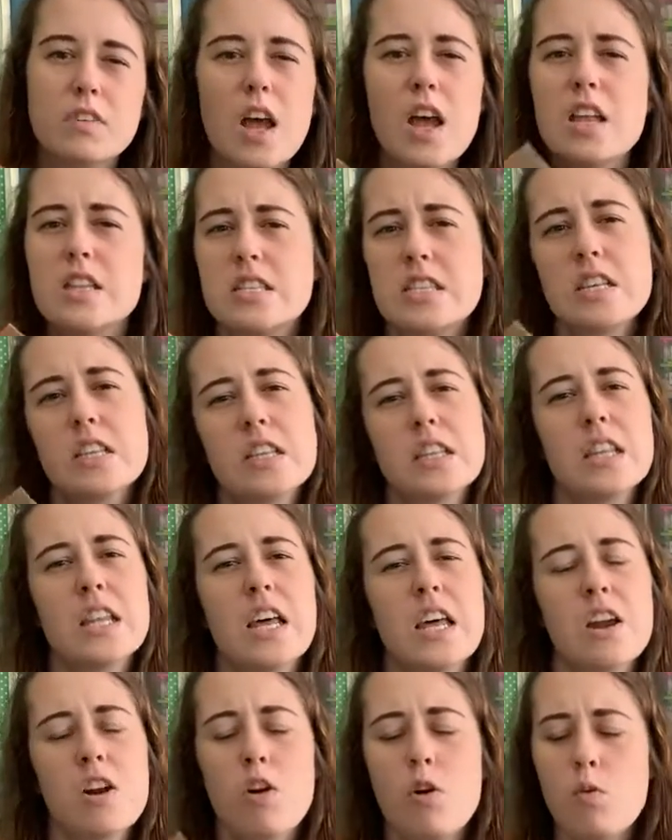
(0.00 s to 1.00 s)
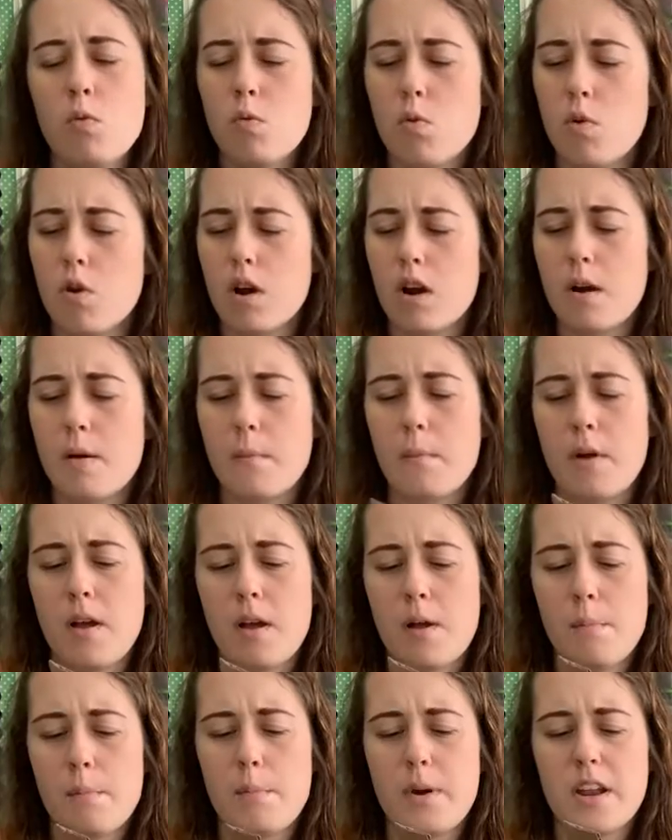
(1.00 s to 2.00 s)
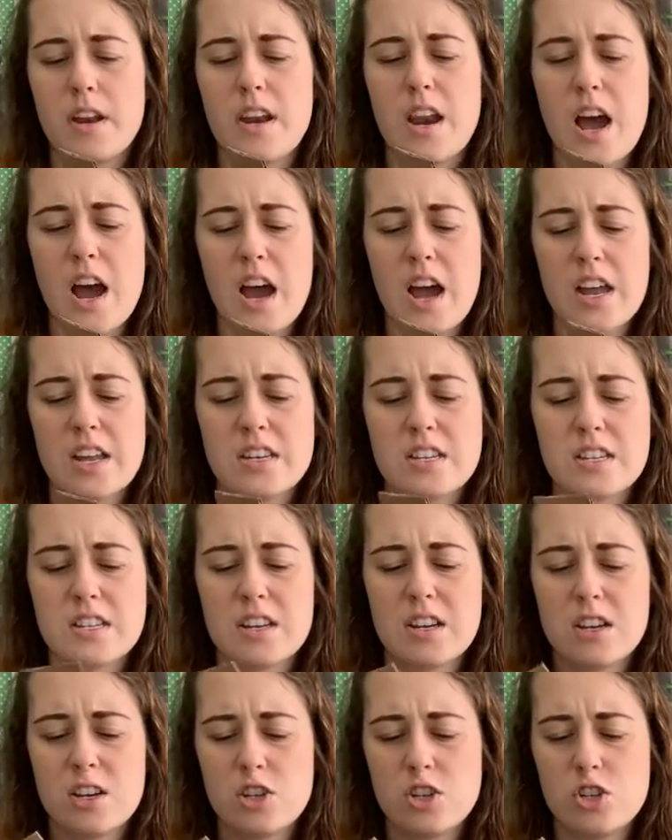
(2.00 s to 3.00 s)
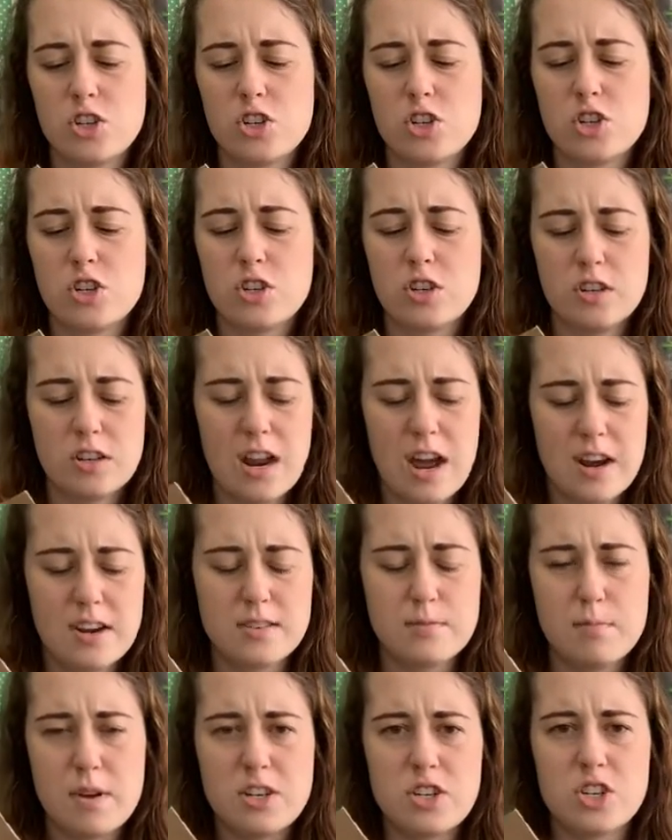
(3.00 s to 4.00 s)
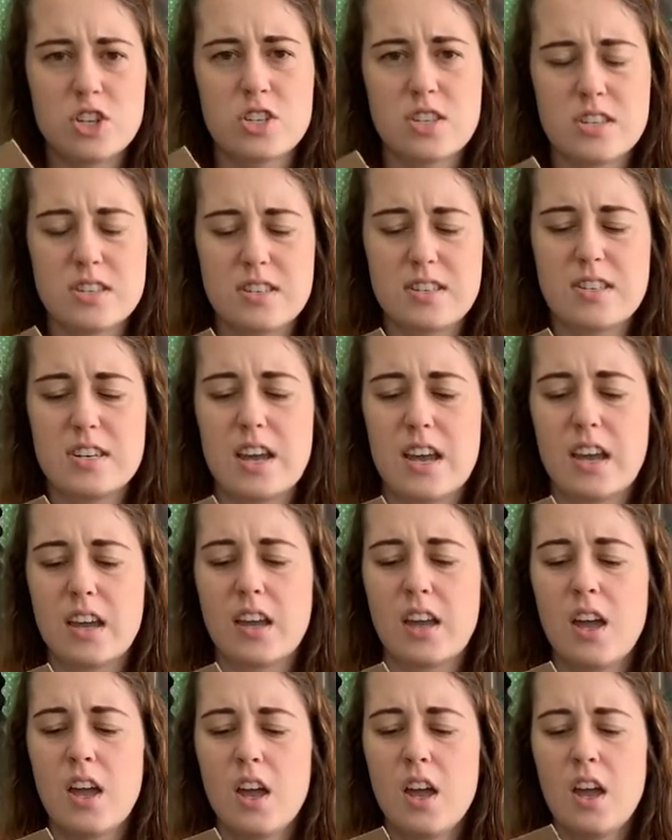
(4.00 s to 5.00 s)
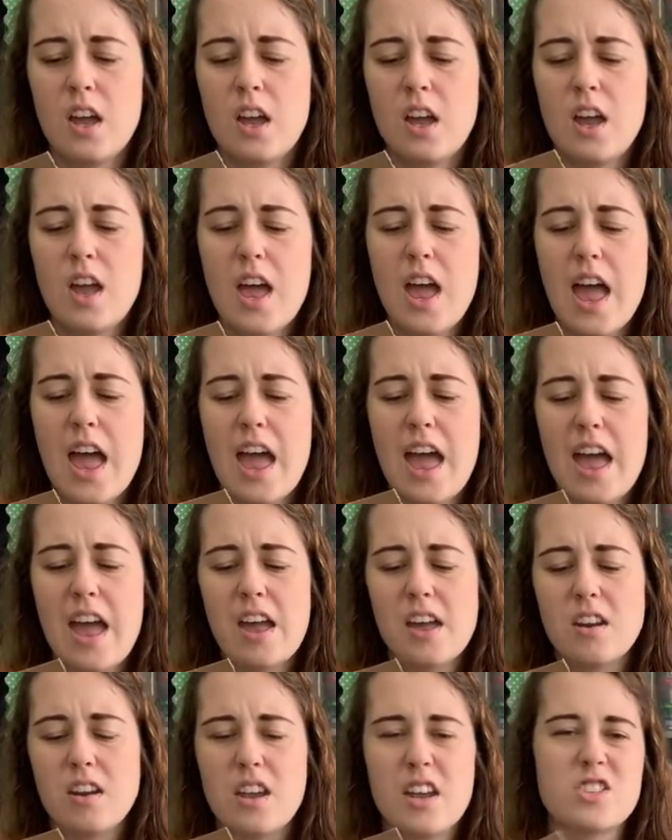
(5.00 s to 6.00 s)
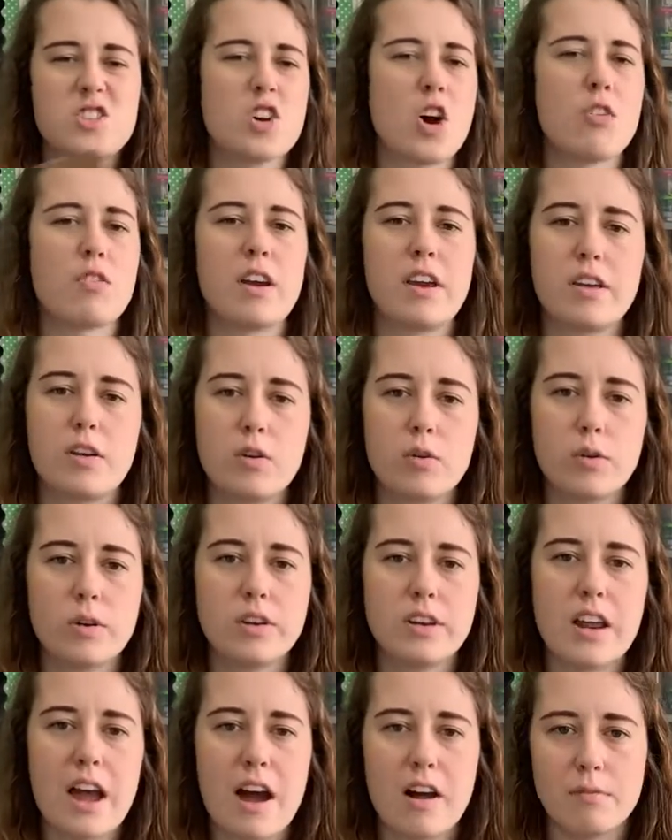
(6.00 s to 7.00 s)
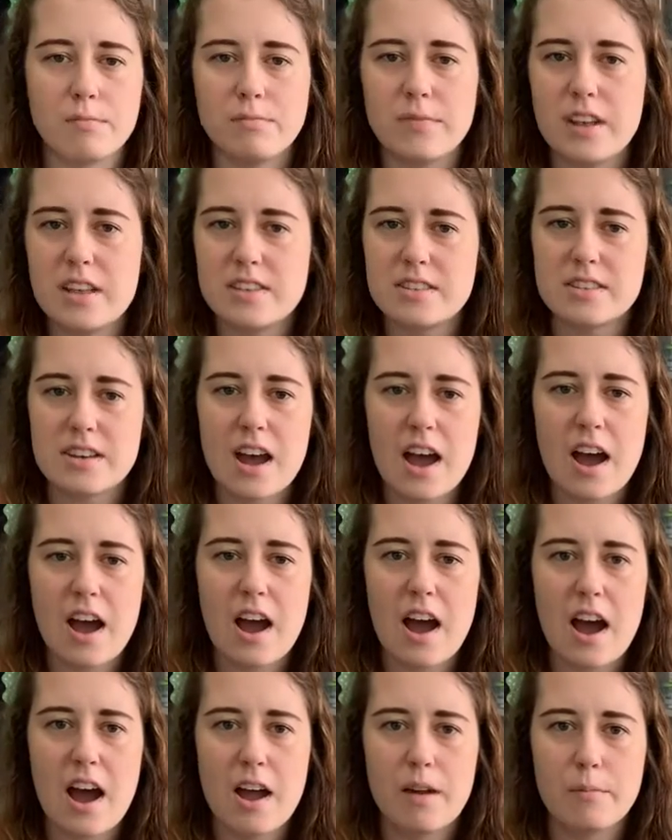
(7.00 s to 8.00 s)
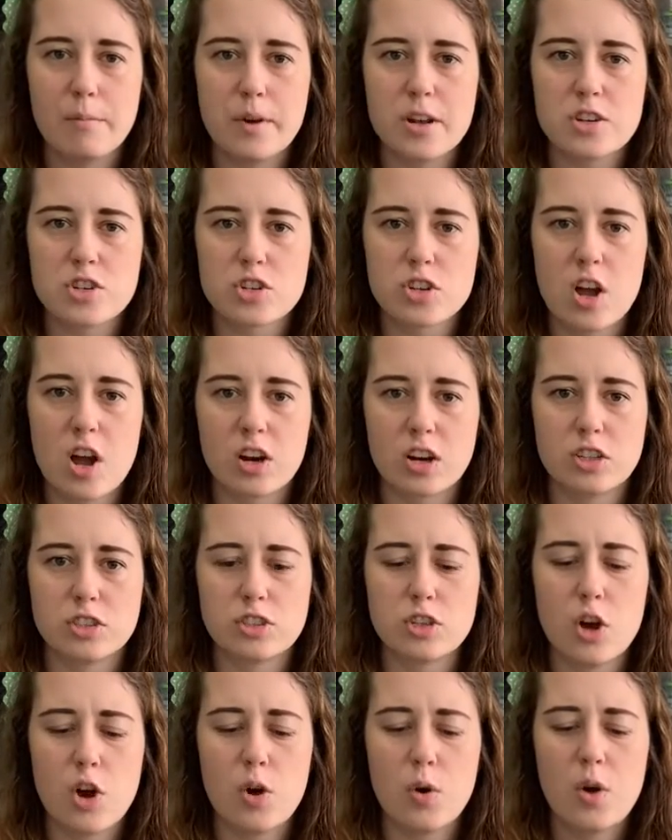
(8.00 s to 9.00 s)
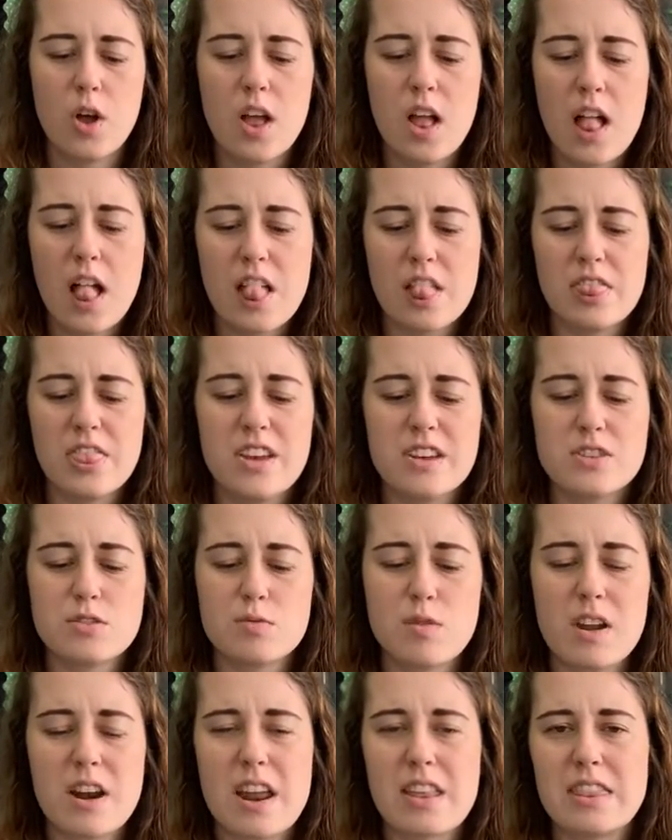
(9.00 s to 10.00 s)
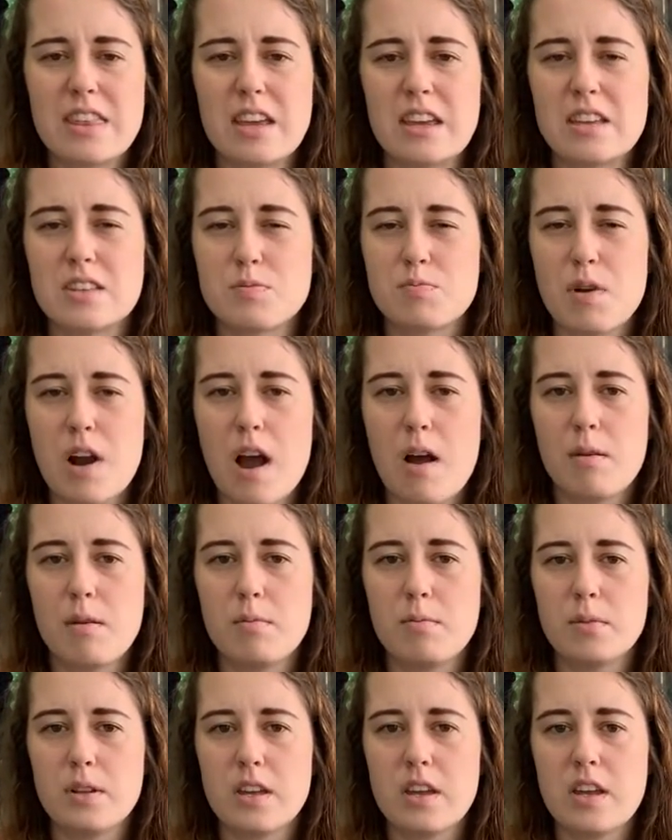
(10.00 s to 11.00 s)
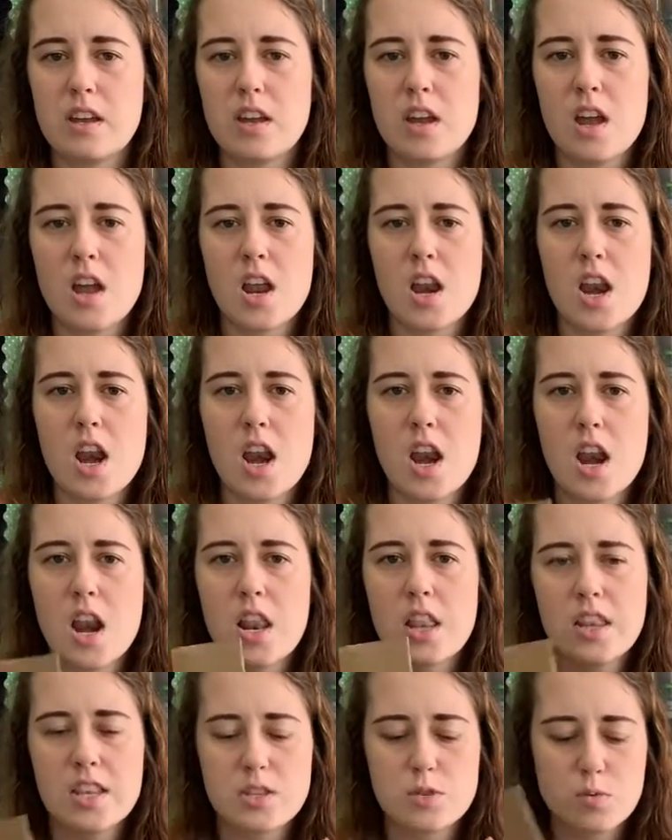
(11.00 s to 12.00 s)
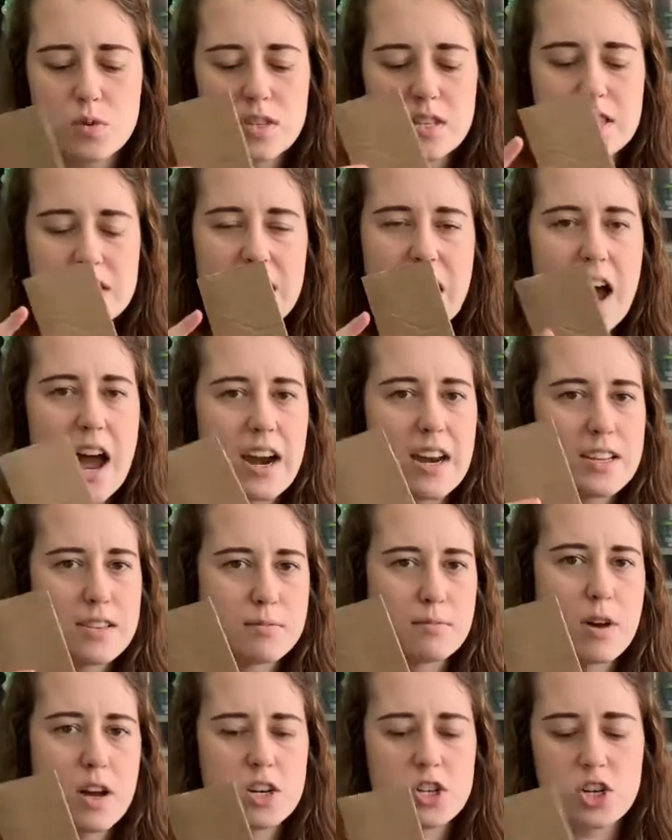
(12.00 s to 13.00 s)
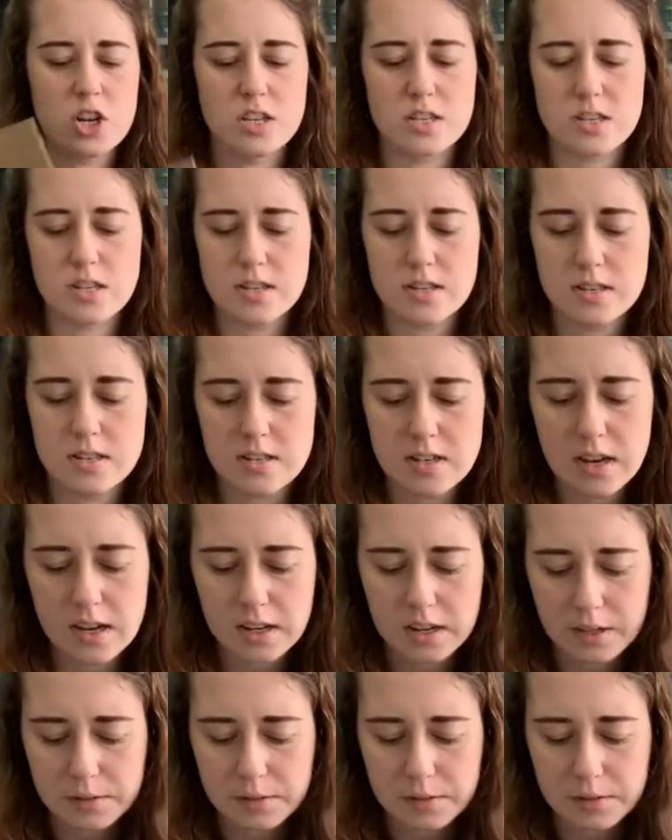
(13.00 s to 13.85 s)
It's a little warm, but not as much as the stick, and it's already cooled down. It's not hot much longer. So this one I think is this one's not as much as the stick.